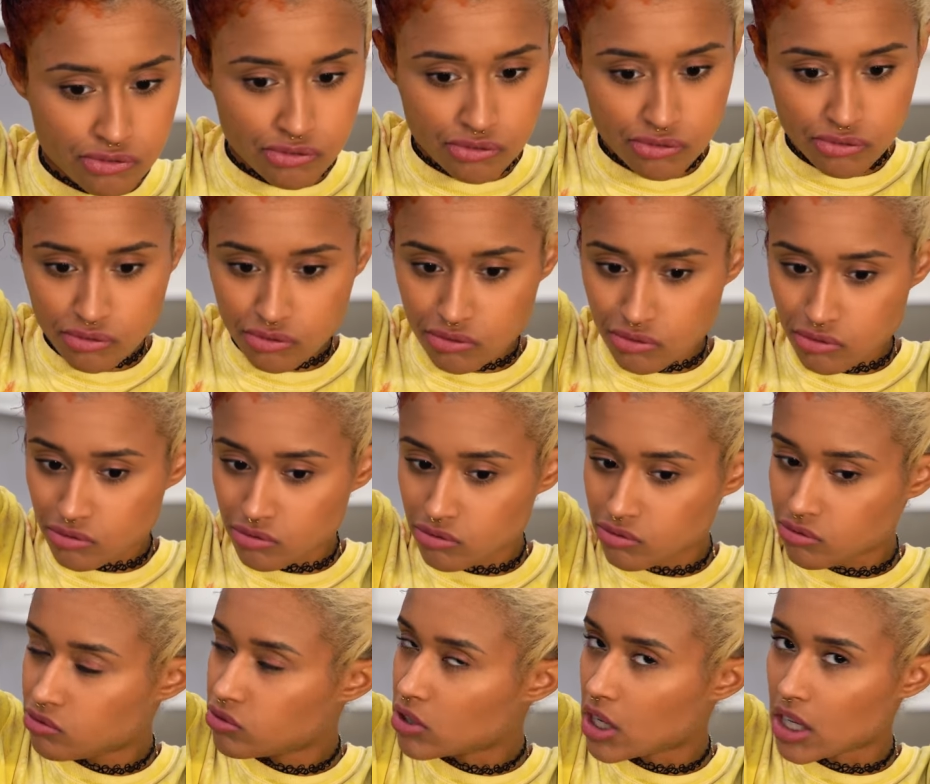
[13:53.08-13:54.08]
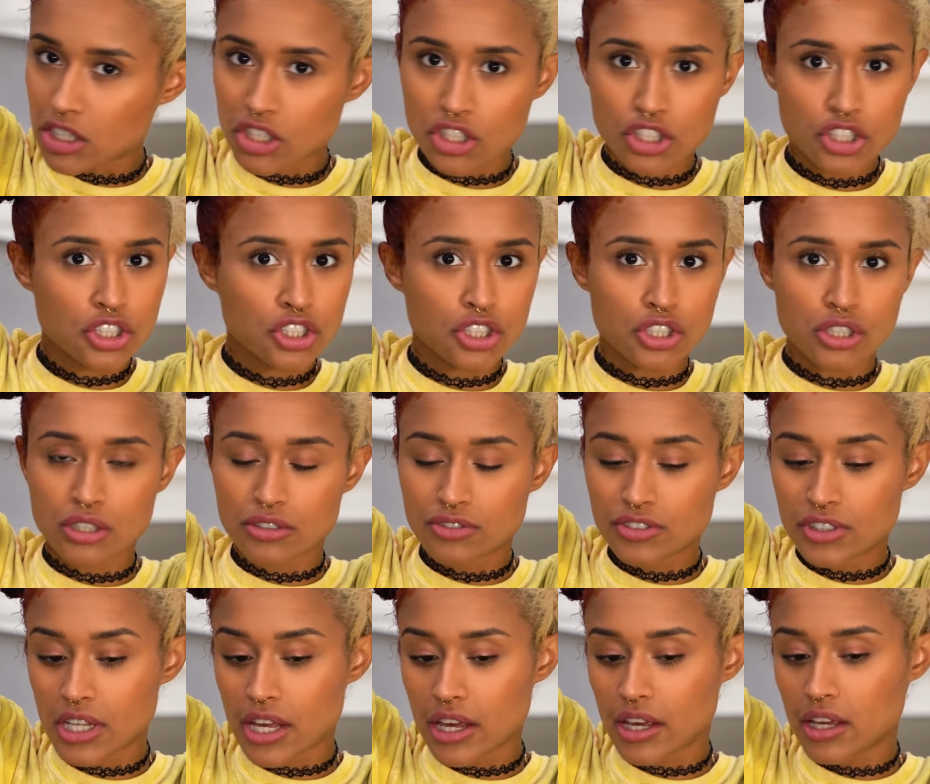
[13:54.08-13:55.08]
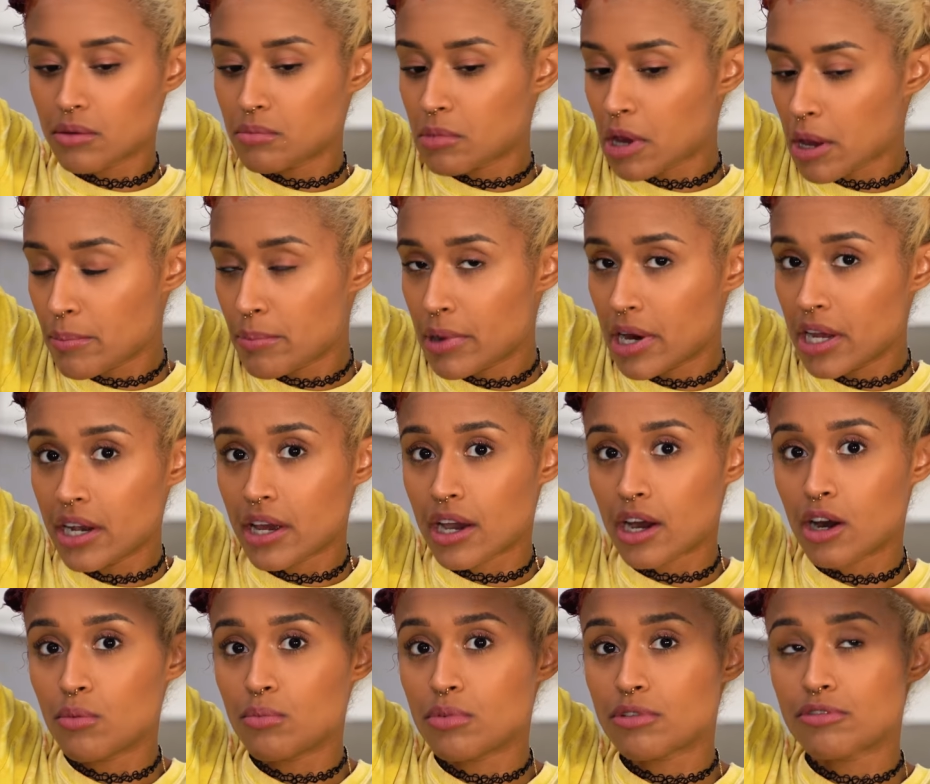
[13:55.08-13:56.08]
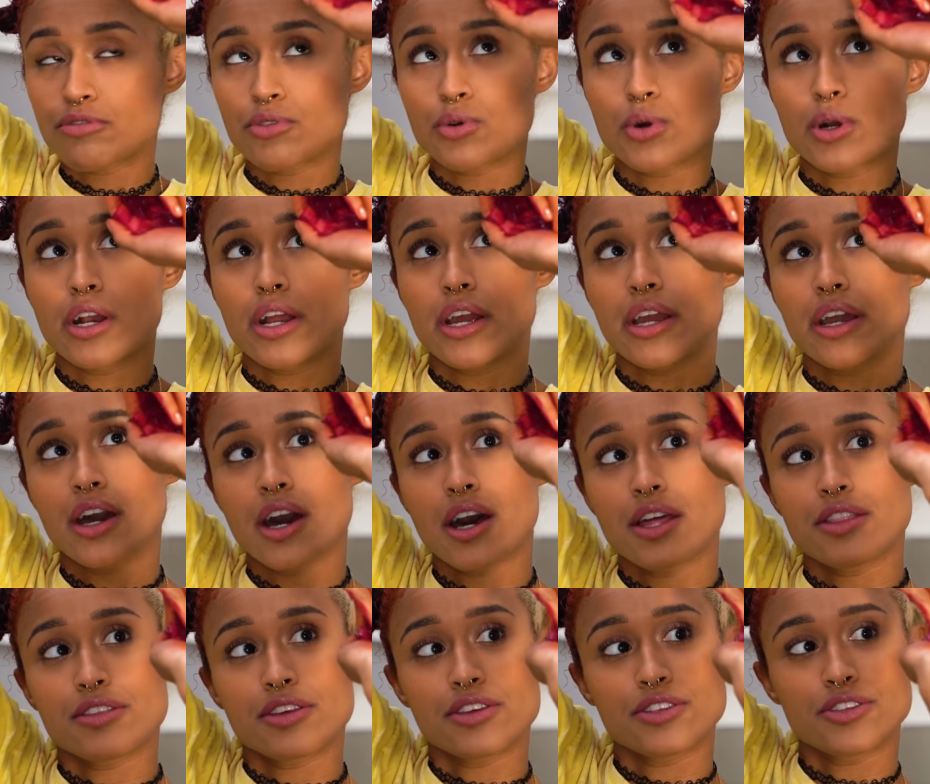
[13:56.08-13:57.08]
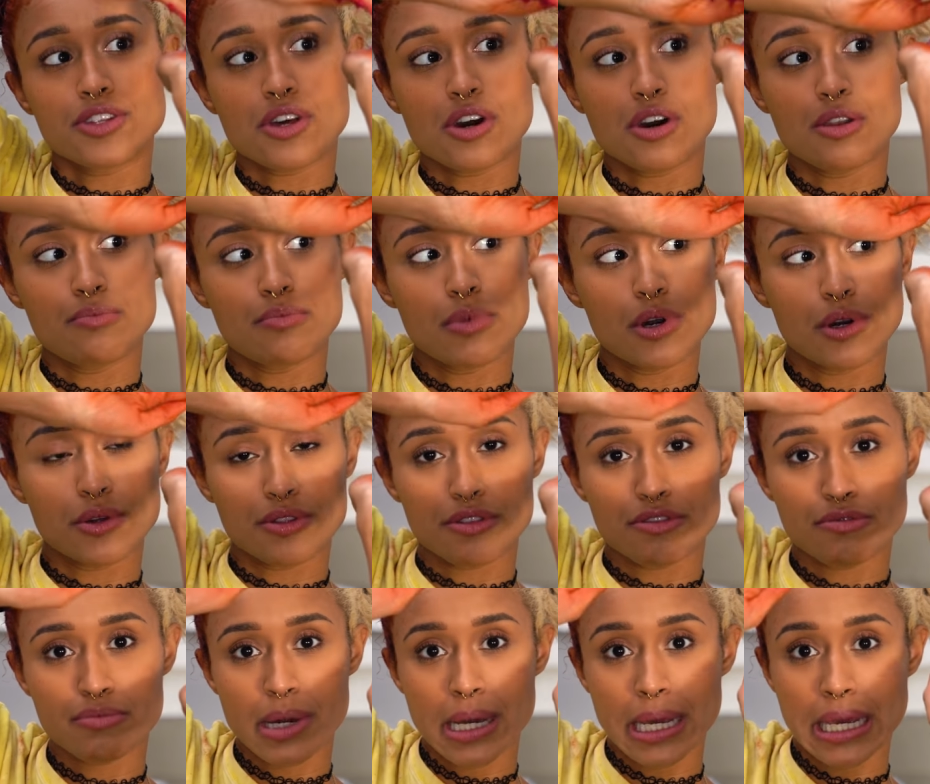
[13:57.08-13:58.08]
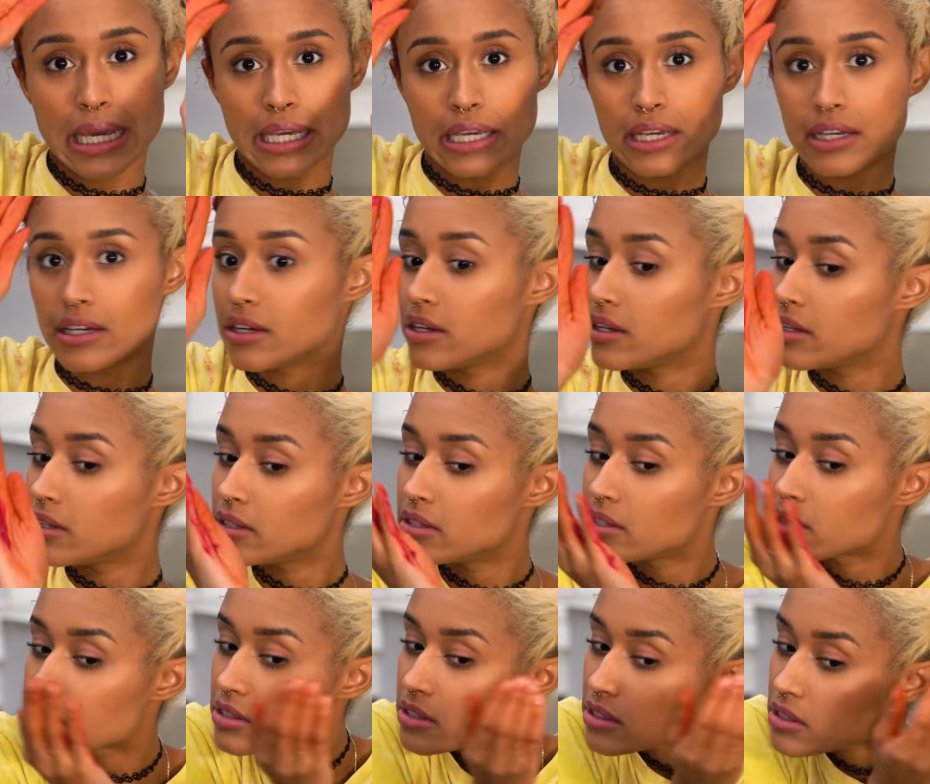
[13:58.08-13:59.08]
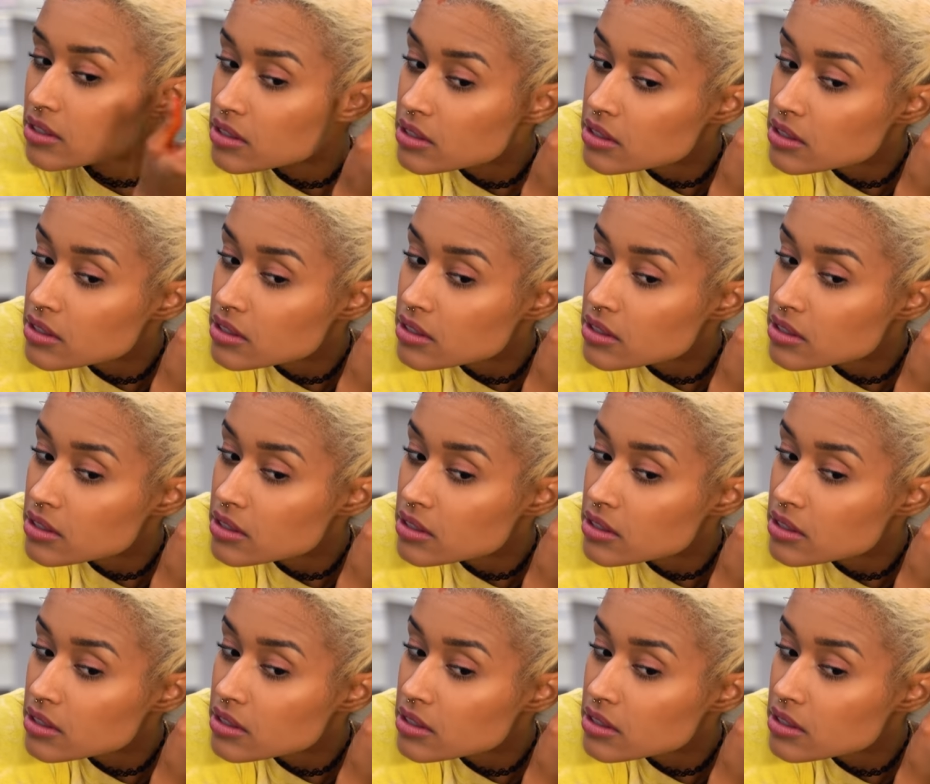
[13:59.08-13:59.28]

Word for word: I should have taken my bun out before I got this on both of my hands.